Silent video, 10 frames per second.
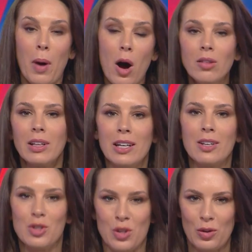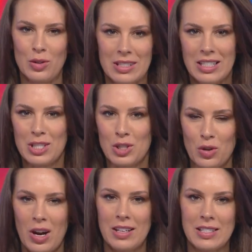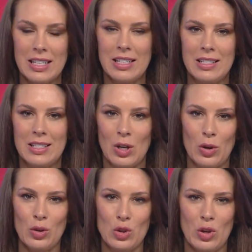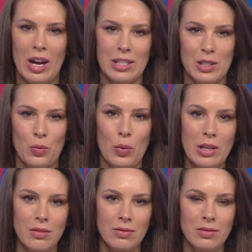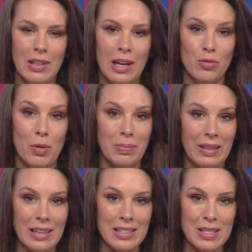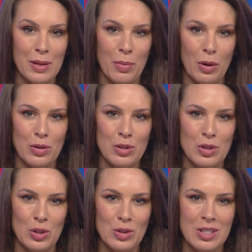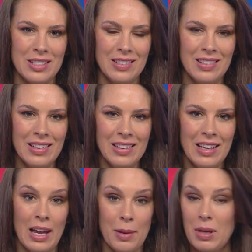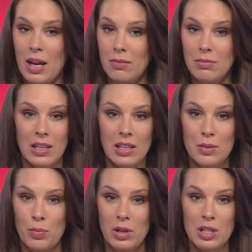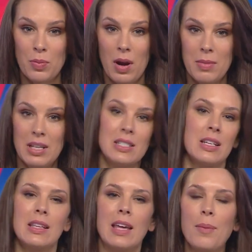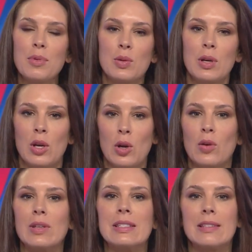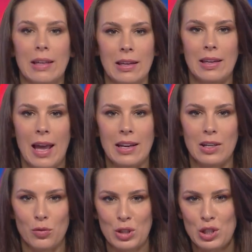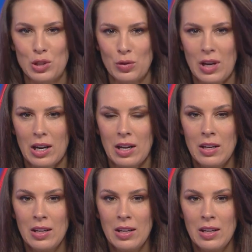polling shows Liz Truss is on track to win and replace Boris Johnson and become the next British Prime Minister. The gap between her and second candidate Rishi Sunak